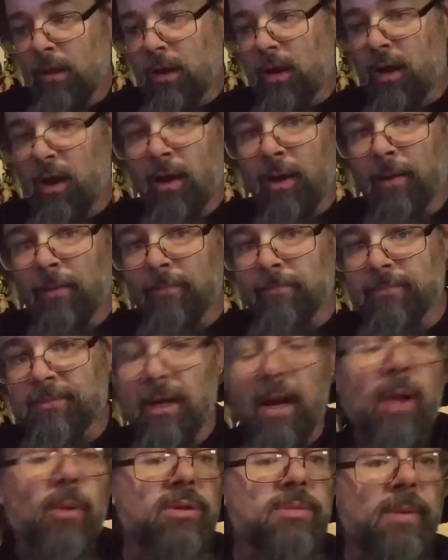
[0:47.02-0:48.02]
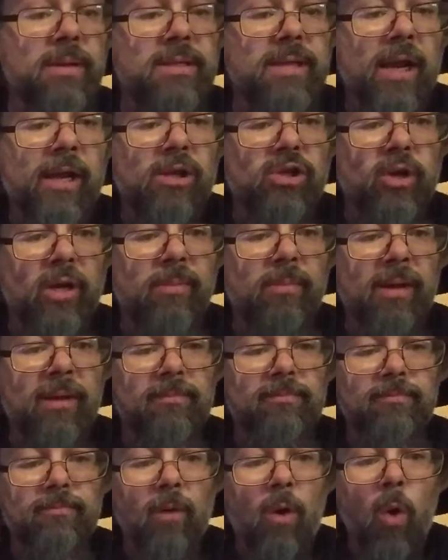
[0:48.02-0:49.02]
Today was my second
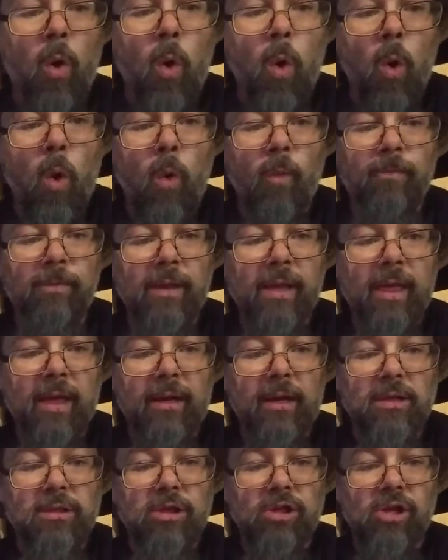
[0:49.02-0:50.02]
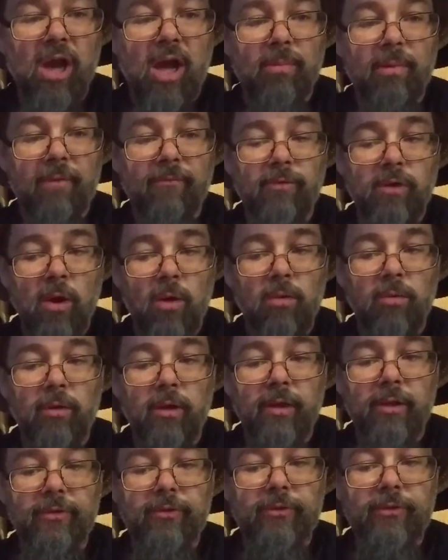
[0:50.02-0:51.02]
treatment. Hopefully that does a job. I've
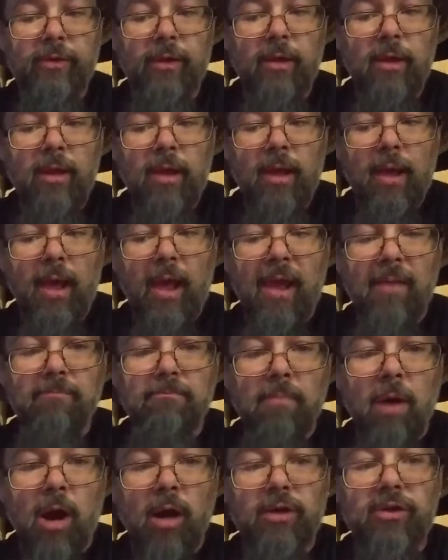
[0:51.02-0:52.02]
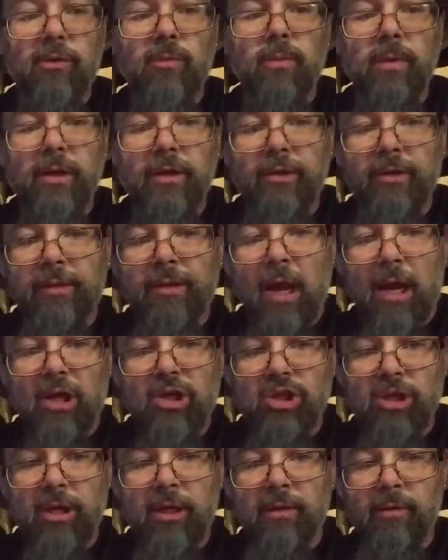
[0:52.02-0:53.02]
noticed a marked
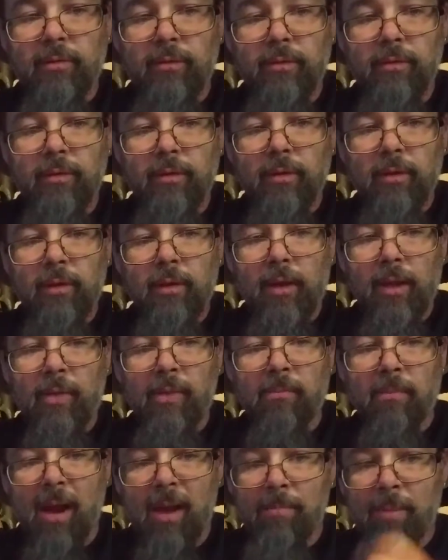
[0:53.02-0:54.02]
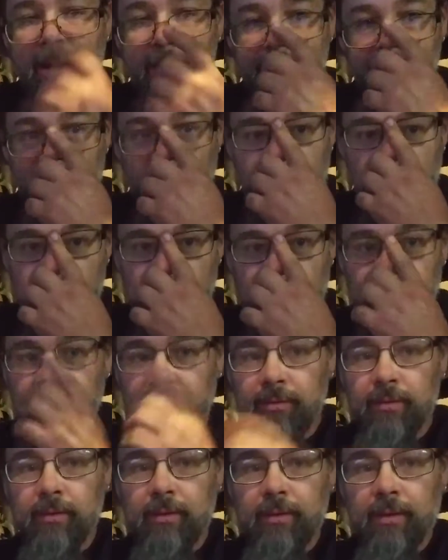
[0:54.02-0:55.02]
reduction in the mite
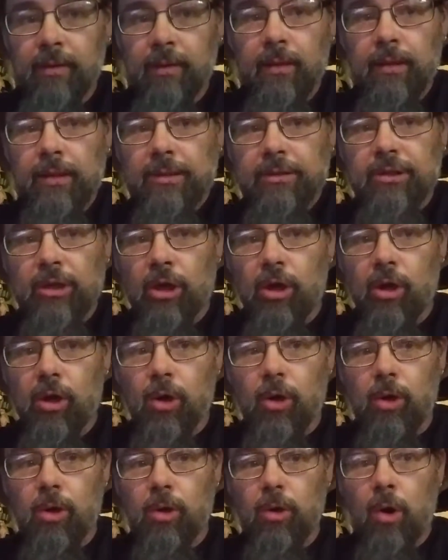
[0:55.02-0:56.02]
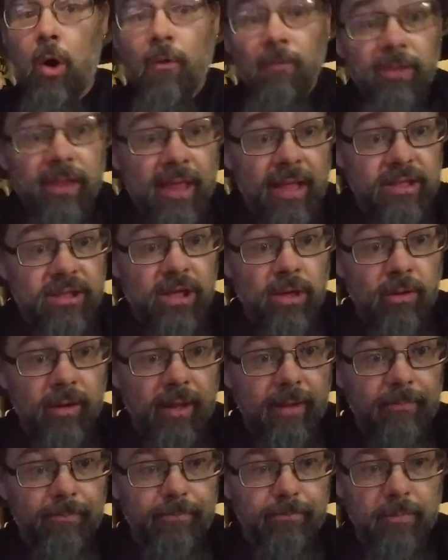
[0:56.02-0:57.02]
population. So hopefully that's doing
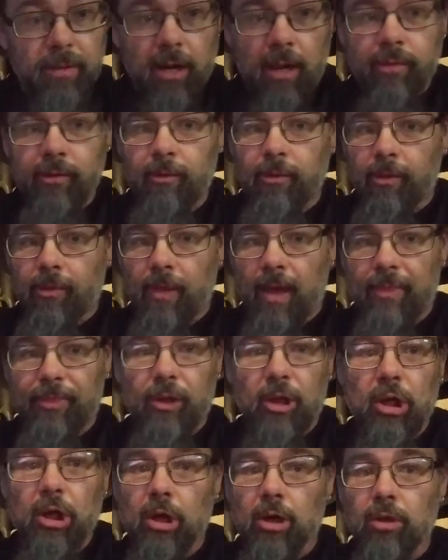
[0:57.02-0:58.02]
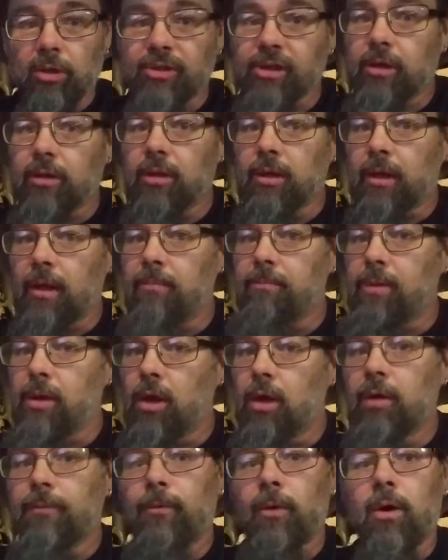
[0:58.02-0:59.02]
it. But other than that, the girls are looking
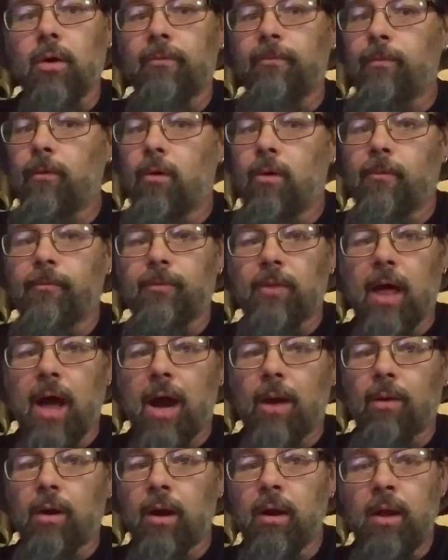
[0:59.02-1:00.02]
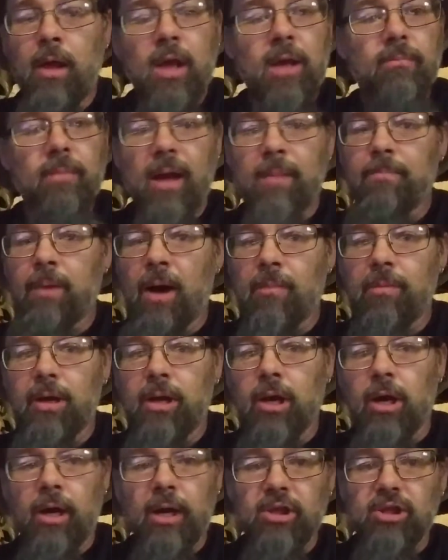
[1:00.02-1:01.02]
beautiful, full flower. My Bubba
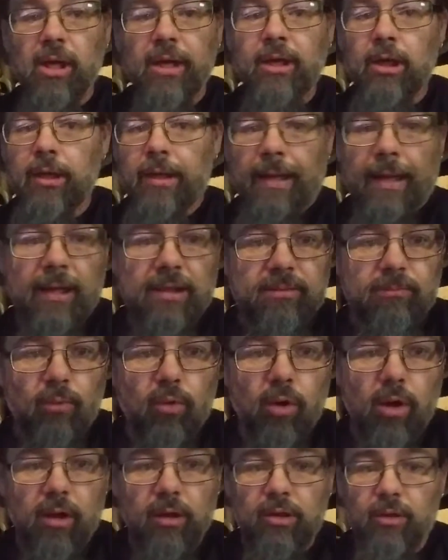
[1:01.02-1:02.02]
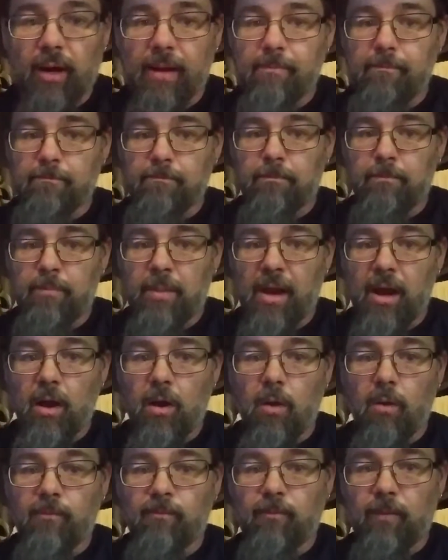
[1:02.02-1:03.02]
Kush, I couldn't ask more. Great big
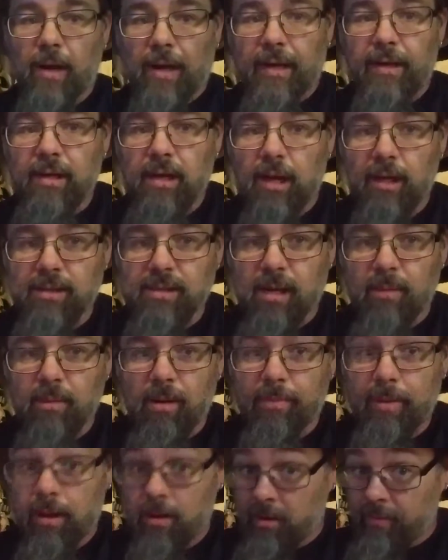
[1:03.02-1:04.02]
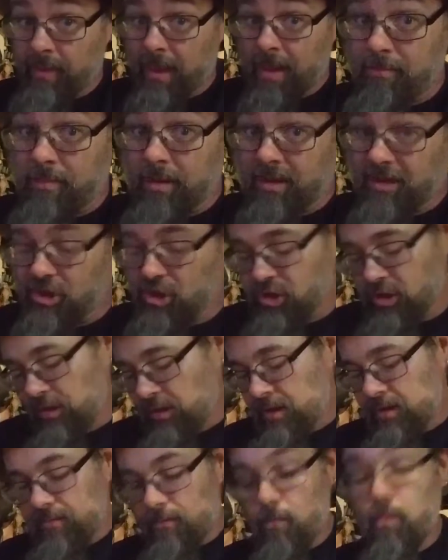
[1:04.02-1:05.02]
old fucking nugs coming up out on bitch.
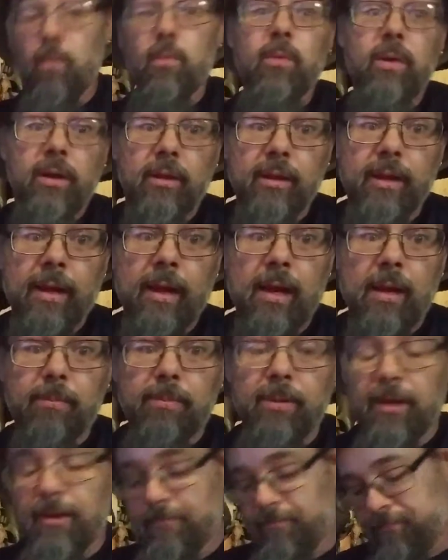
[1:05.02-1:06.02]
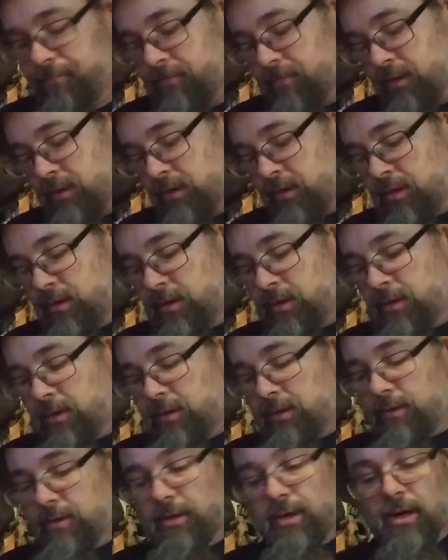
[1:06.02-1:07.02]
Really happy.
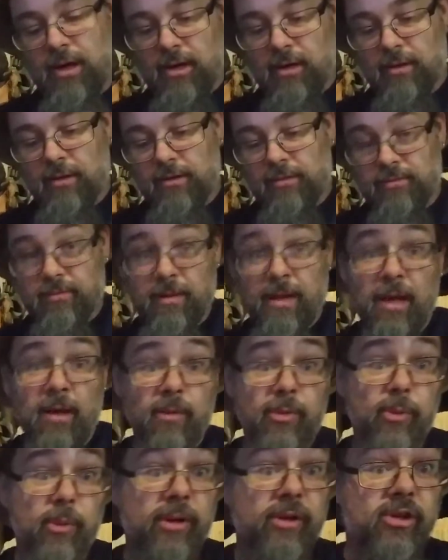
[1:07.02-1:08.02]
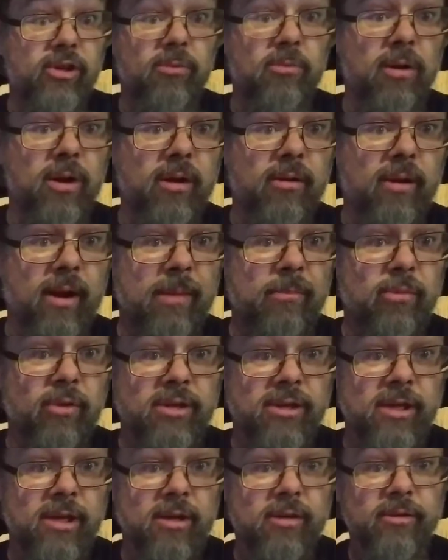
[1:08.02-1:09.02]
Well, 3, 2, 1, right,
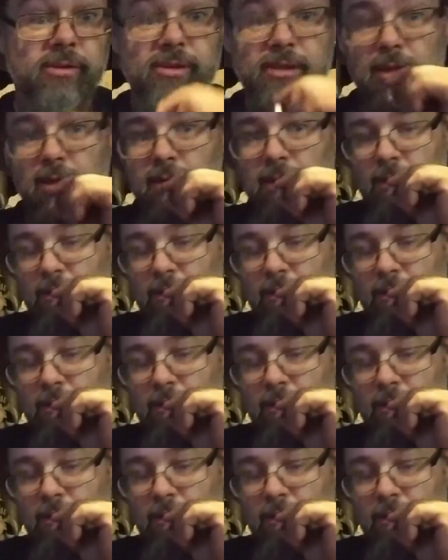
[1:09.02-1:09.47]
boys and girls?